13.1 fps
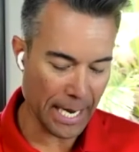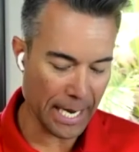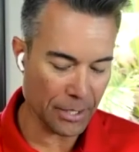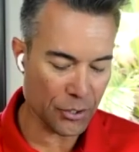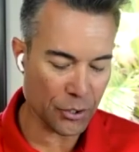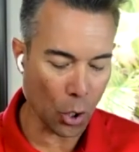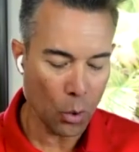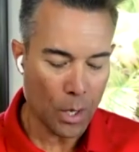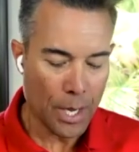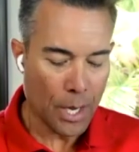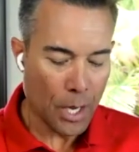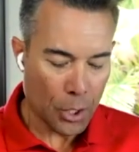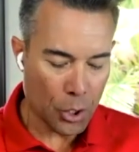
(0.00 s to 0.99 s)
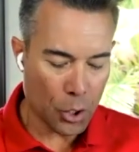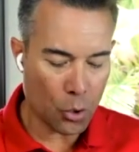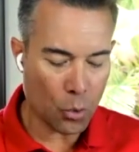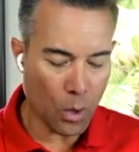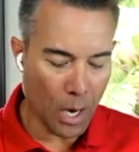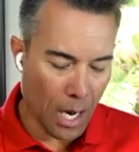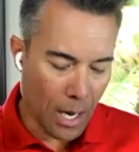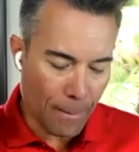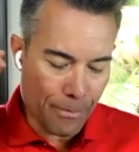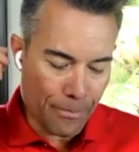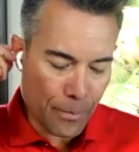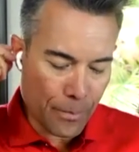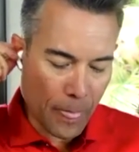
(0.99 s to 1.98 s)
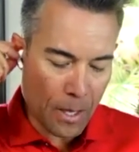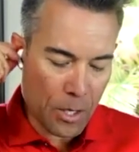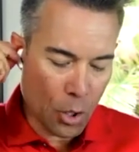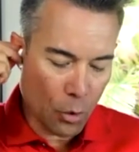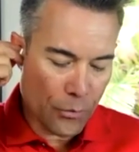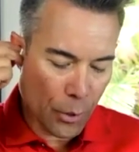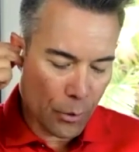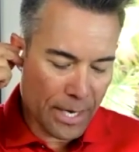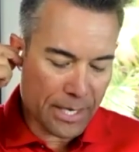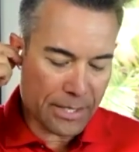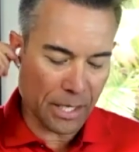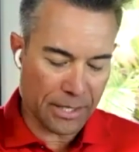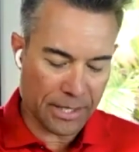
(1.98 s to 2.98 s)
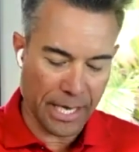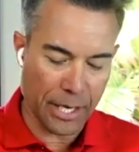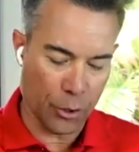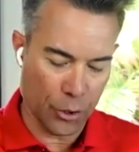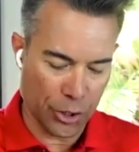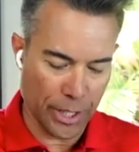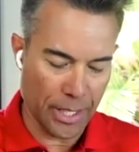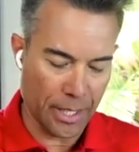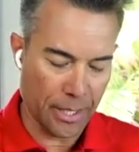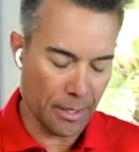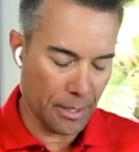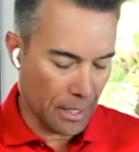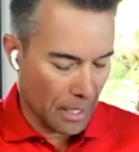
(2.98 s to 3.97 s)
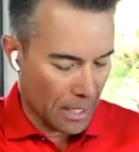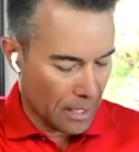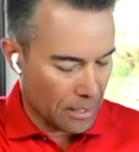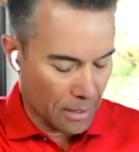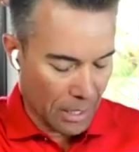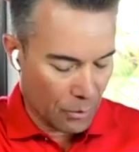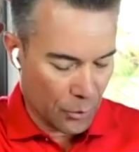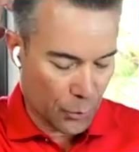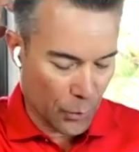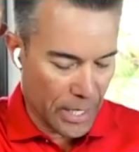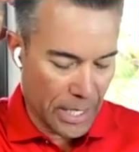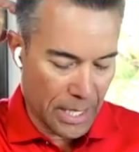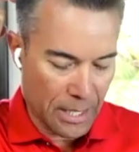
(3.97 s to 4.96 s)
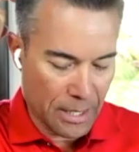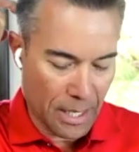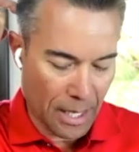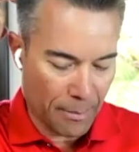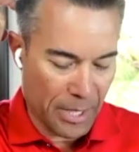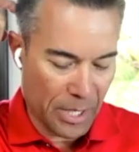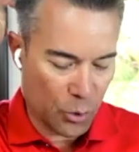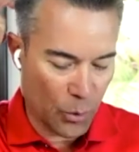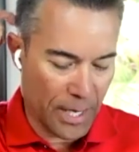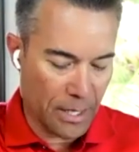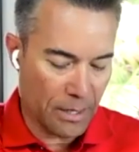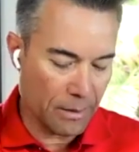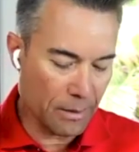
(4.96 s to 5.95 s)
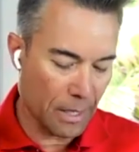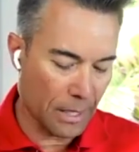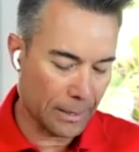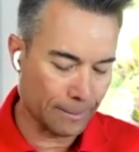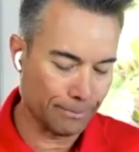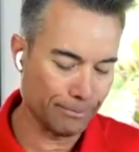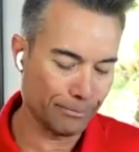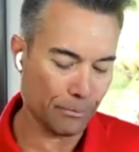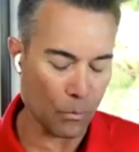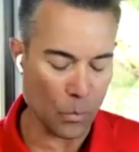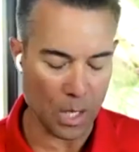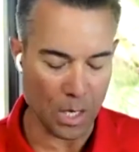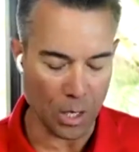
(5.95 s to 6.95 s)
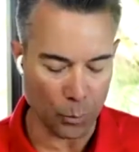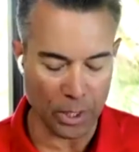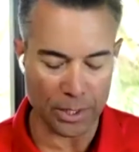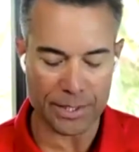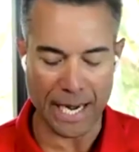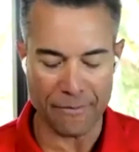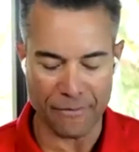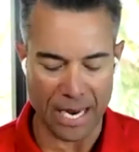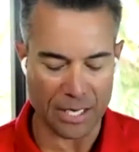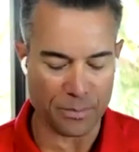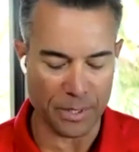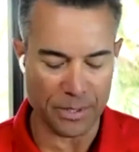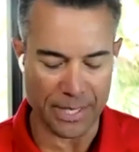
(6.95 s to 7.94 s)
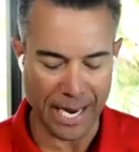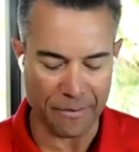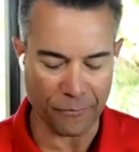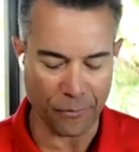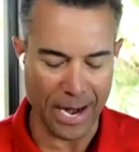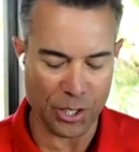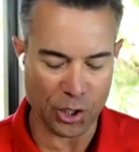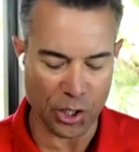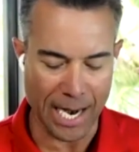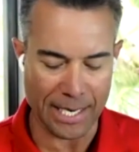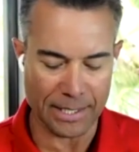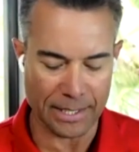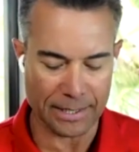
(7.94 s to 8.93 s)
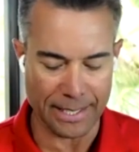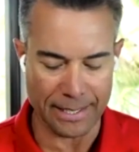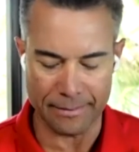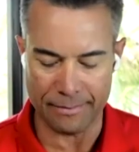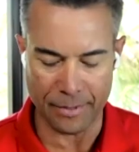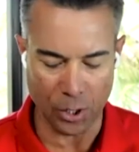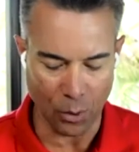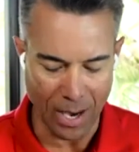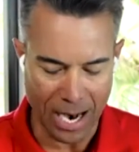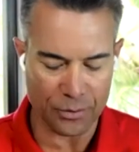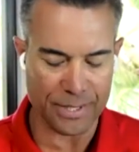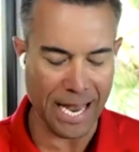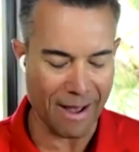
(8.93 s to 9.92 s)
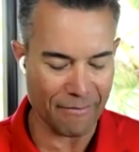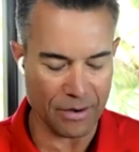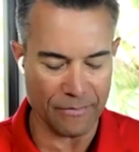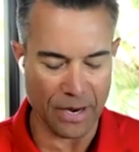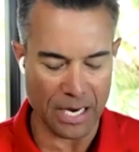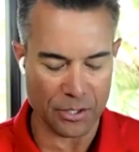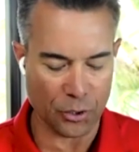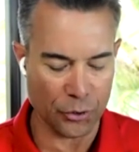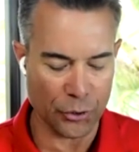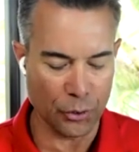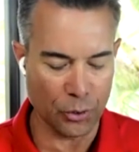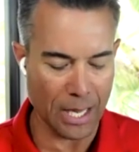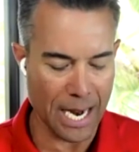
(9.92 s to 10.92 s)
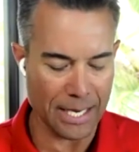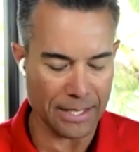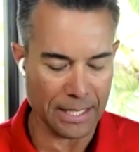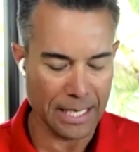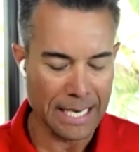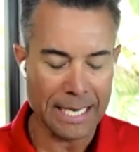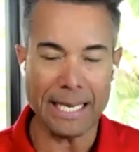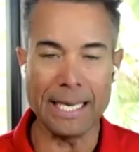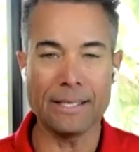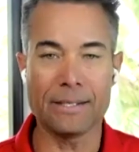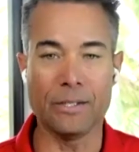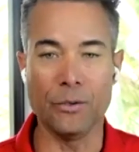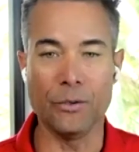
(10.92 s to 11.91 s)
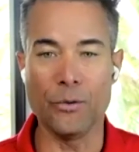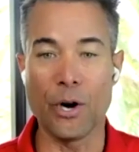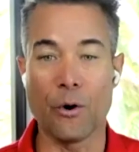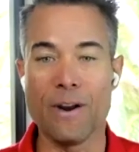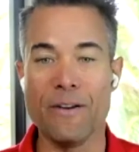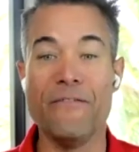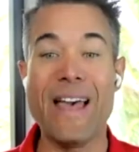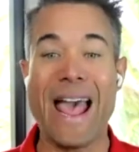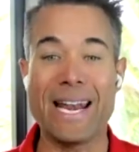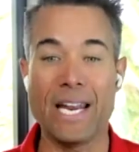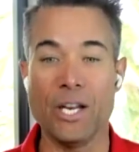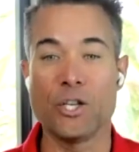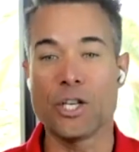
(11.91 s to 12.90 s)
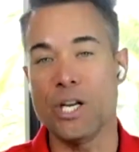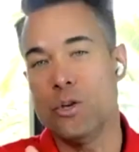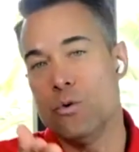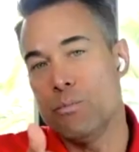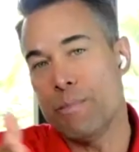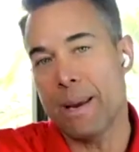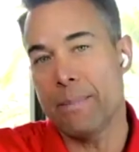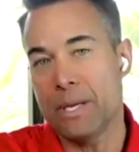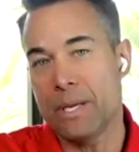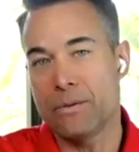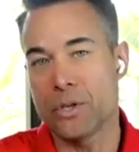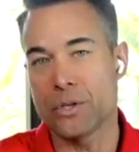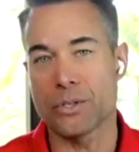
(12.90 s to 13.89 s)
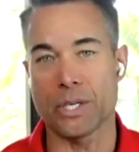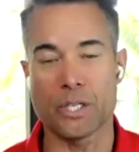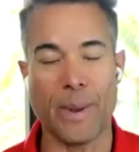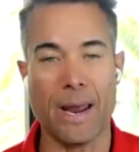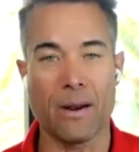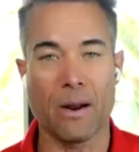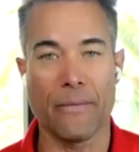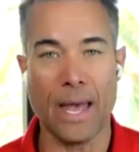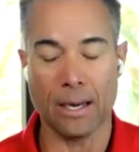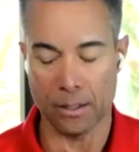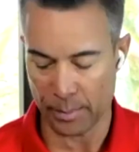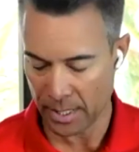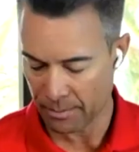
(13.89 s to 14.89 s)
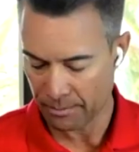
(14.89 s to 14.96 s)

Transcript: And so you, you know, there is a synergy. I was reading between real estate investments and franchises, and you know how savvy investors utilize it to their advantage. Can you maybe just expand on that a little